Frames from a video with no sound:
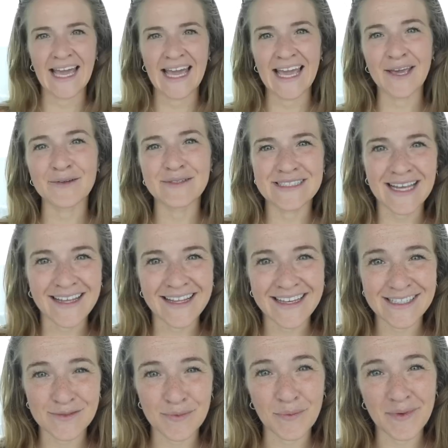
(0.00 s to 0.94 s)
He was
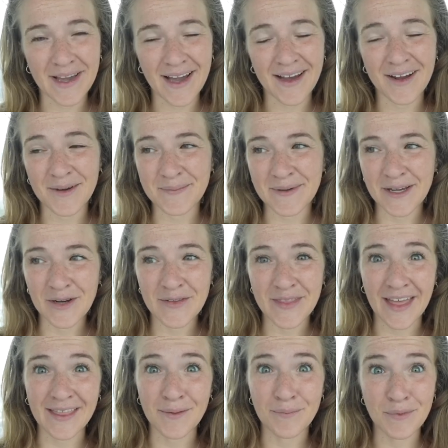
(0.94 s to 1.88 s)
telling us when we got up here
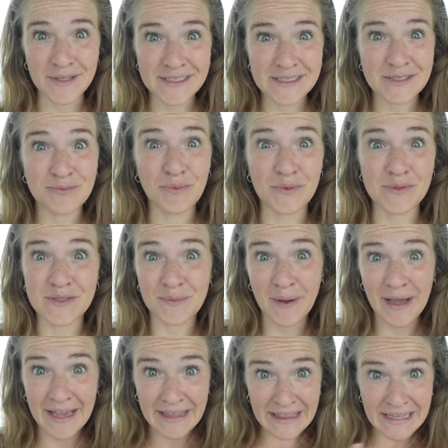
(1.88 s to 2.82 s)
that the bridge will
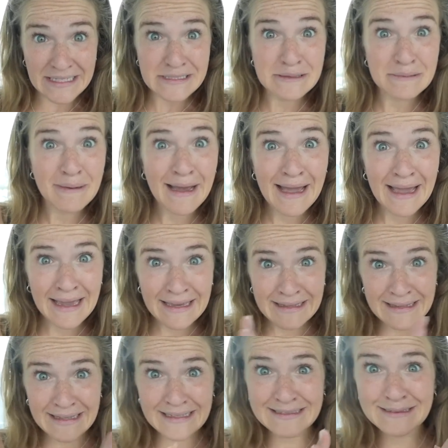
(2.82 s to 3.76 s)
sway this way,
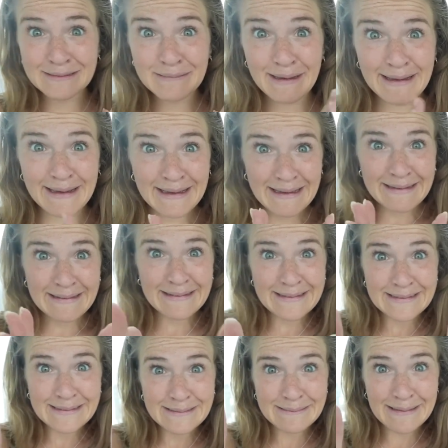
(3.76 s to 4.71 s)
this way,
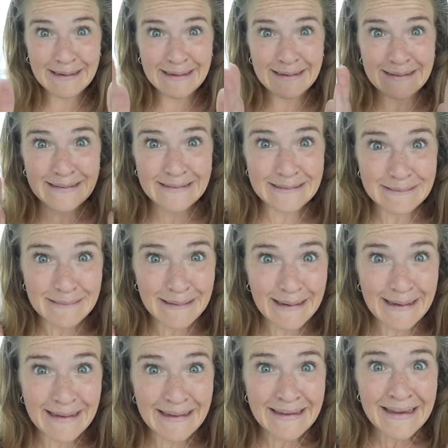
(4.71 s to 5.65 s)
this way, this
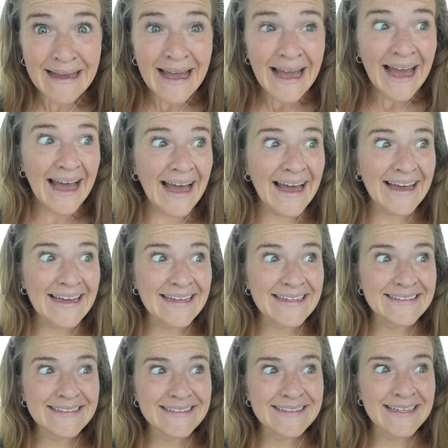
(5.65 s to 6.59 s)
way,
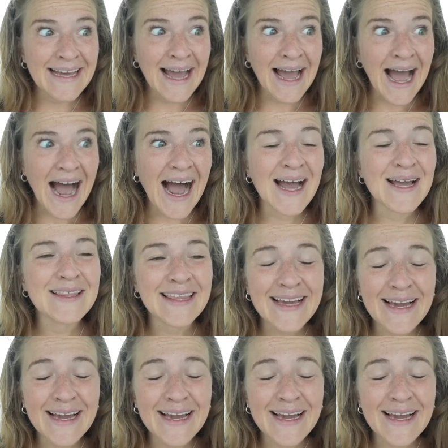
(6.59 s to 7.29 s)
and I think